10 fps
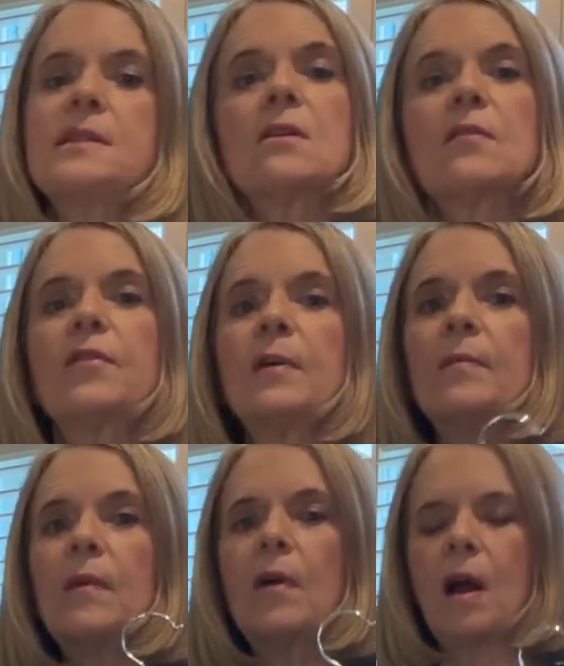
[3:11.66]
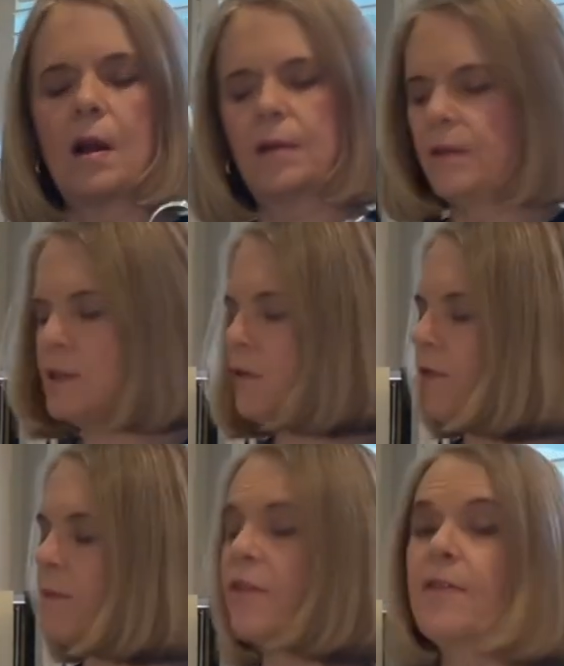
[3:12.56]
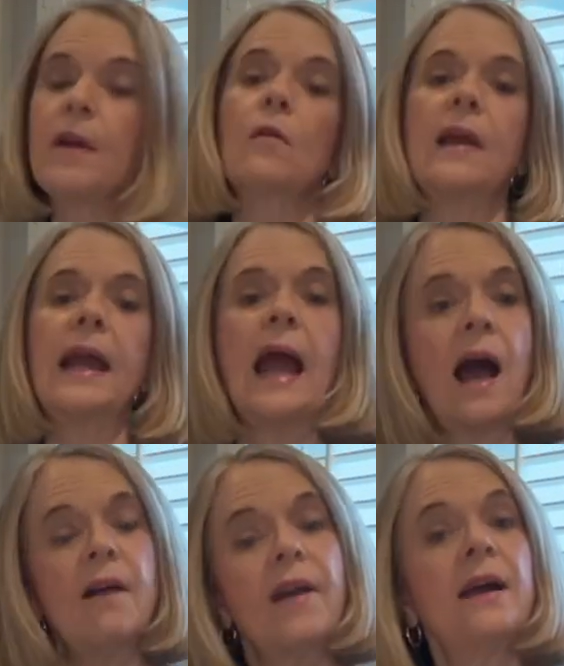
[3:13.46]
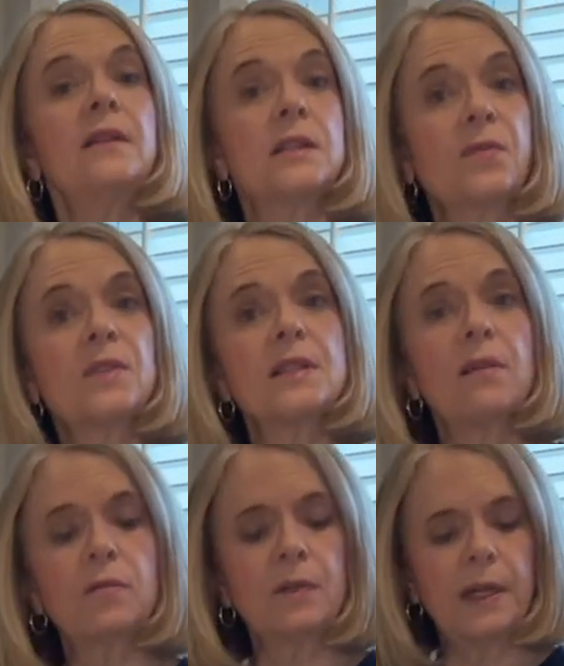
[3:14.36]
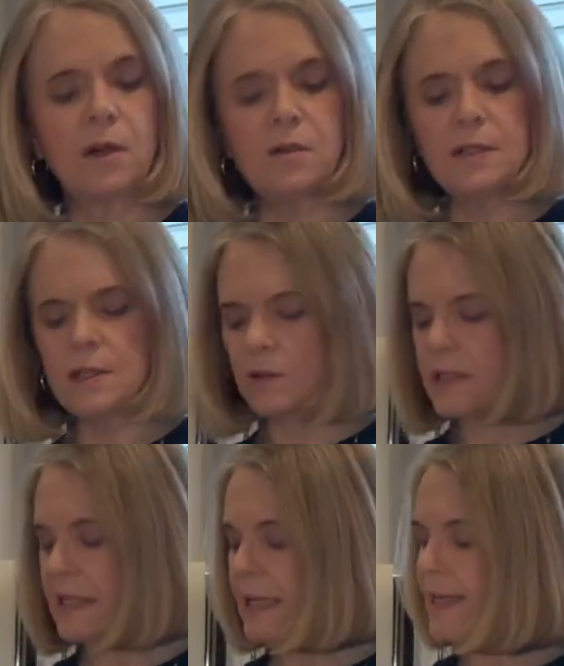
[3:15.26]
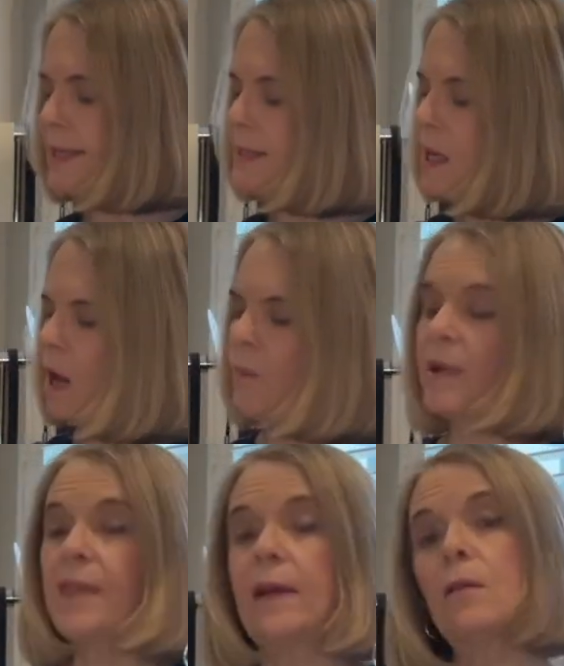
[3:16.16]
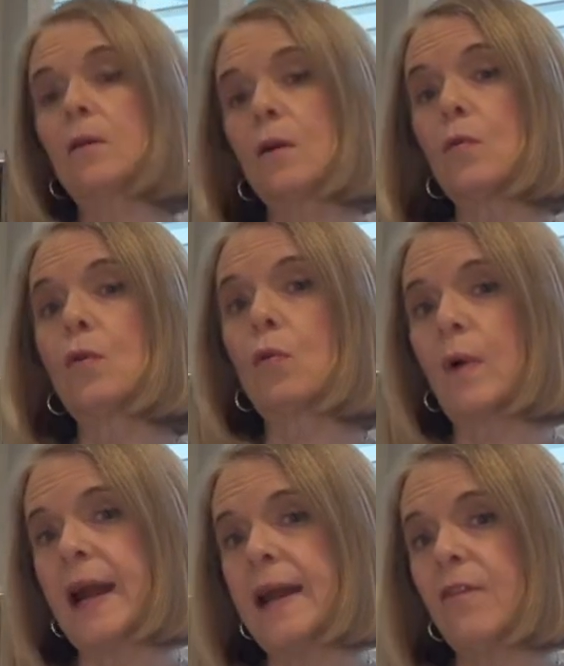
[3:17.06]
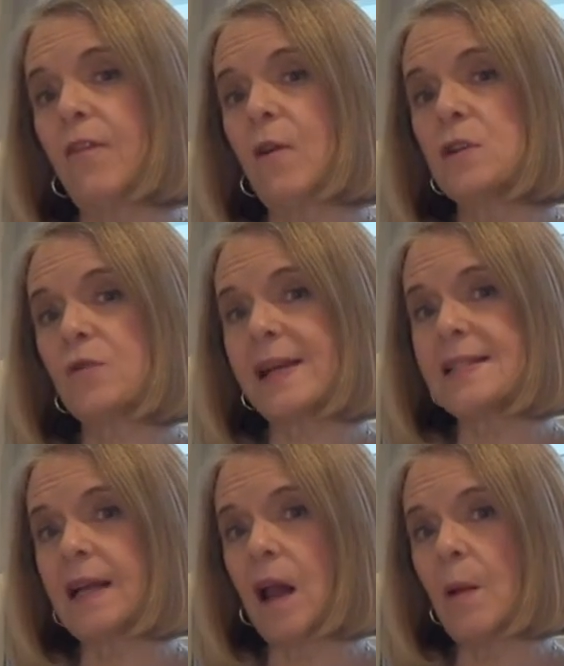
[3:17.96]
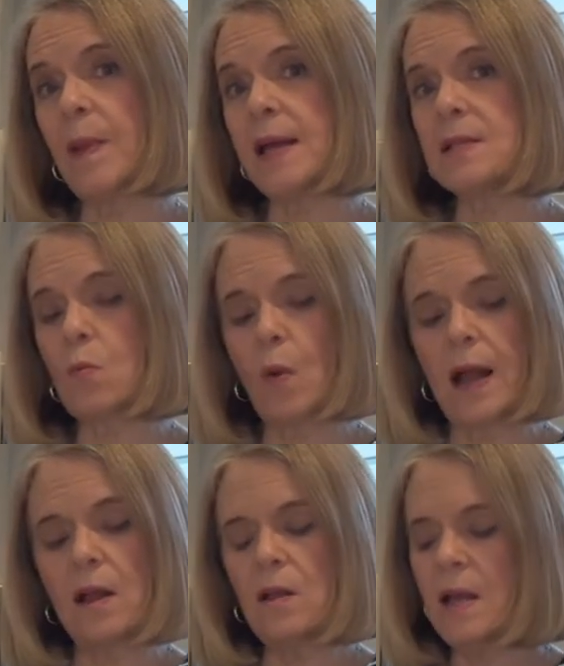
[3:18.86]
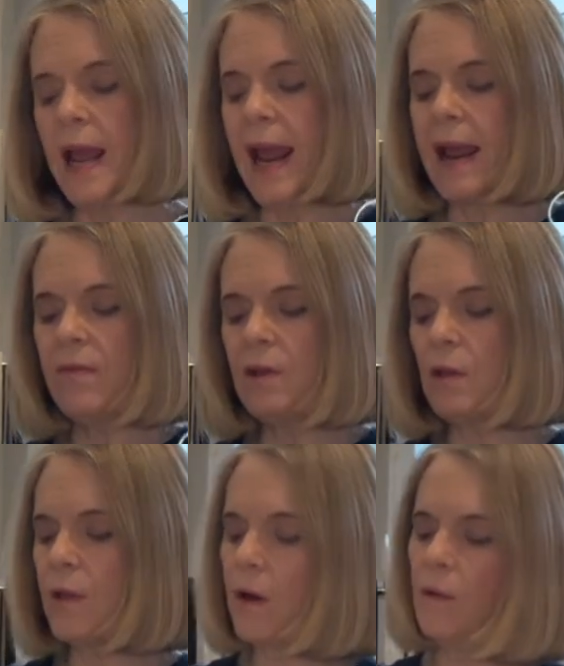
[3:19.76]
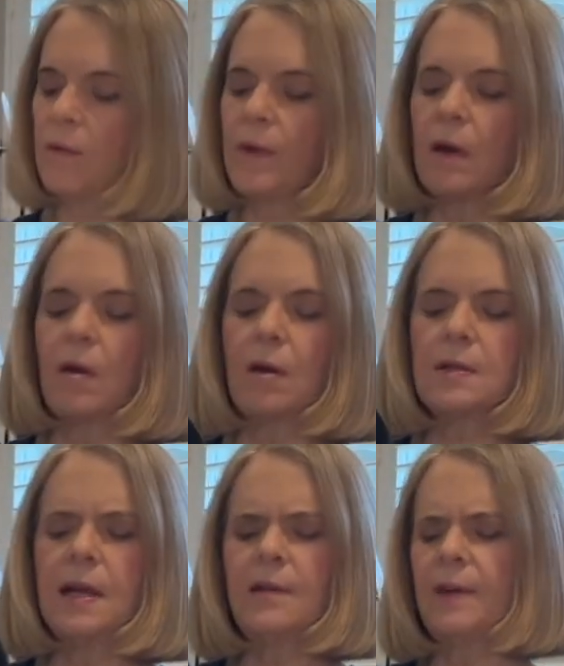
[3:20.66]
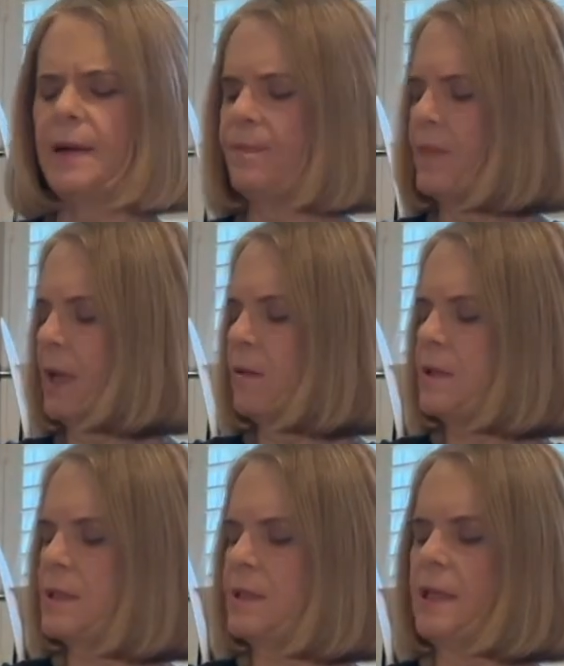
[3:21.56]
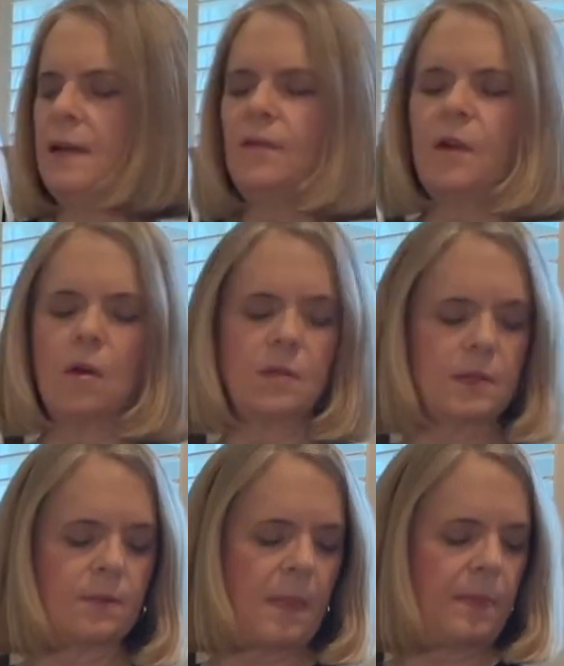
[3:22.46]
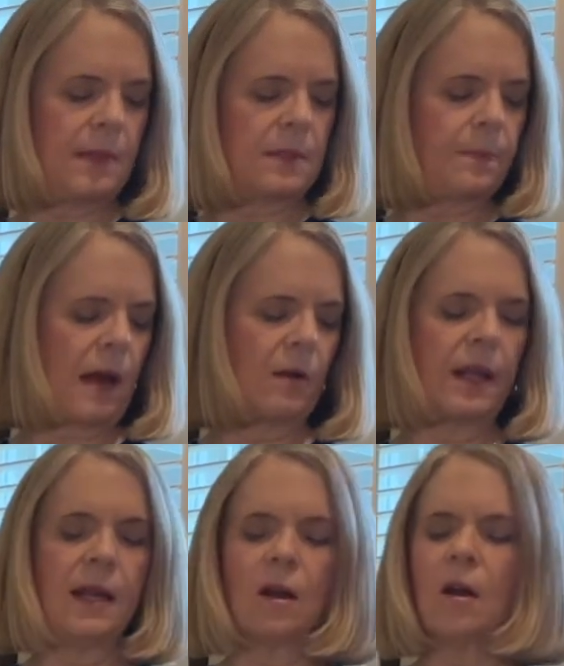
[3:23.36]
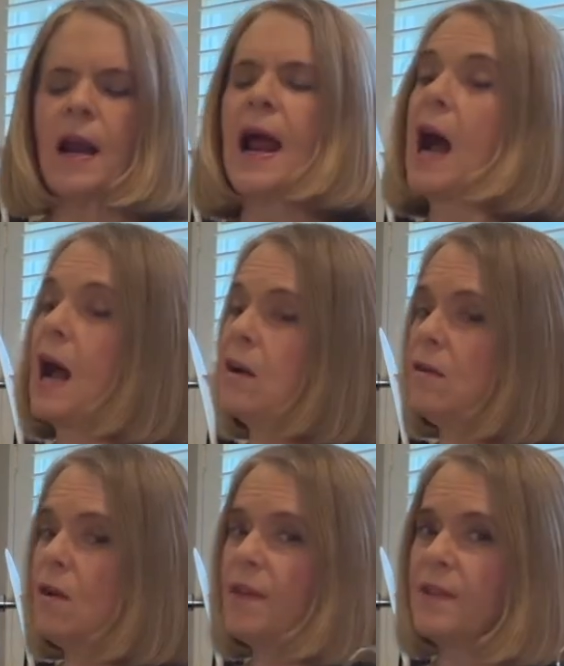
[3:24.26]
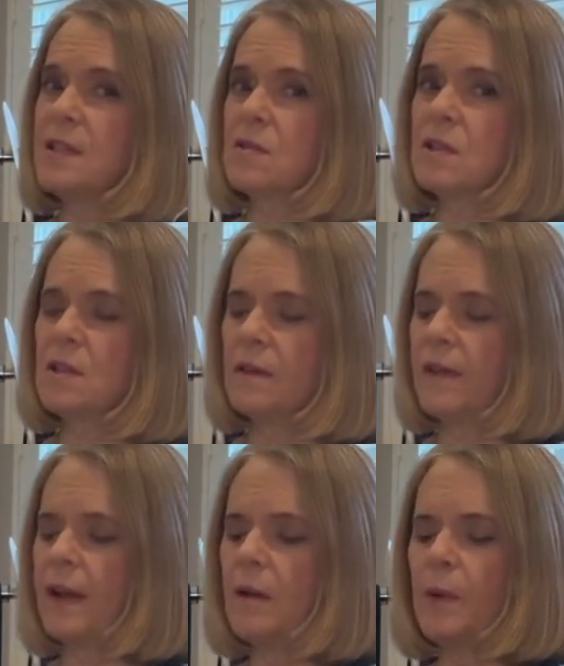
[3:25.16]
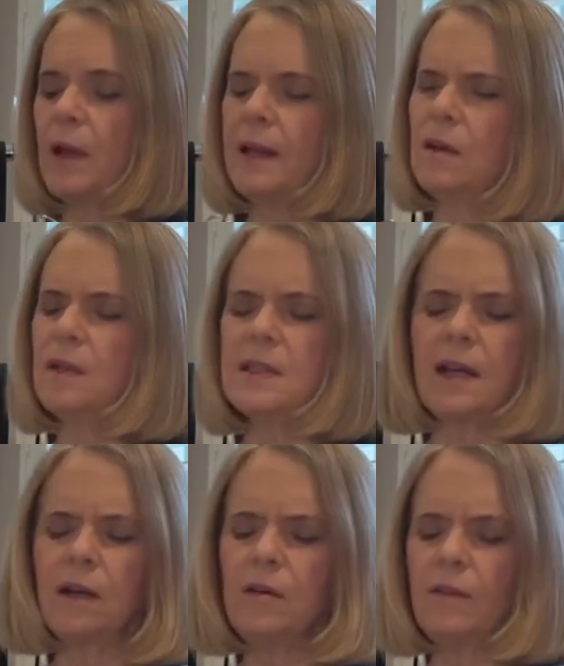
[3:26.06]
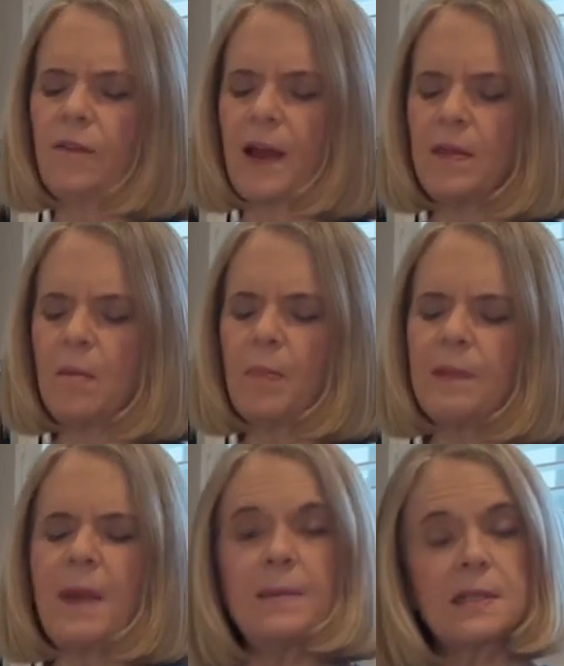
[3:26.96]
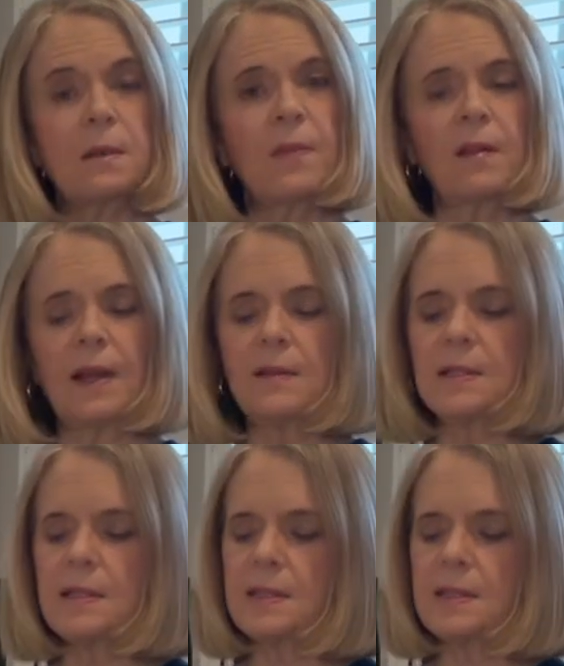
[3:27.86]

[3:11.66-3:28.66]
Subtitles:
are from Theory. I've had these for several years. These are tees, but they look great for dressing up as well. And they're kind of the sleeve goes maybe to about here. I don't know that these are still available. I looked and I couldn't find them, but maybe something like this is